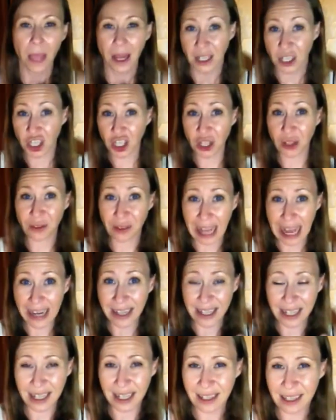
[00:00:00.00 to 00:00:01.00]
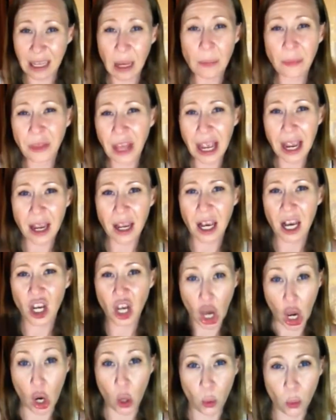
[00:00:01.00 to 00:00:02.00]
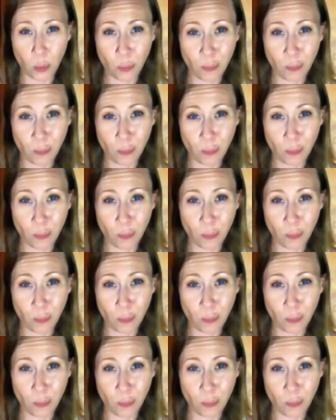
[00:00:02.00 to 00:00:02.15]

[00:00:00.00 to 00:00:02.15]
to let something go.